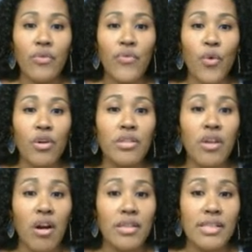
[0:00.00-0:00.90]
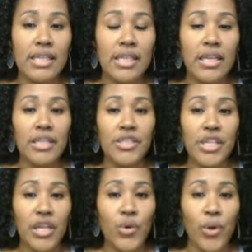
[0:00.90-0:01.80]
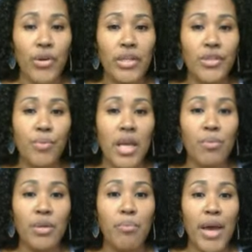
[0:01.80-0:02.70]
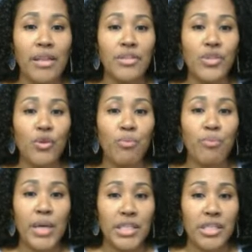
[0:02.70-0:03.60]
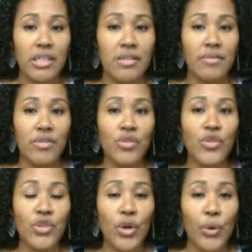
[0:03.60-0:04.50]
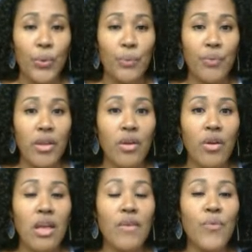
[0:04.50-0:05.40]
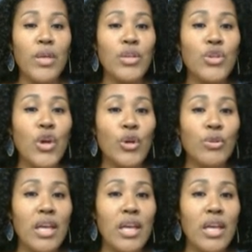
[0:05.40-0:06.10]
for dog sitting in January to be able to balance her budget? So if we know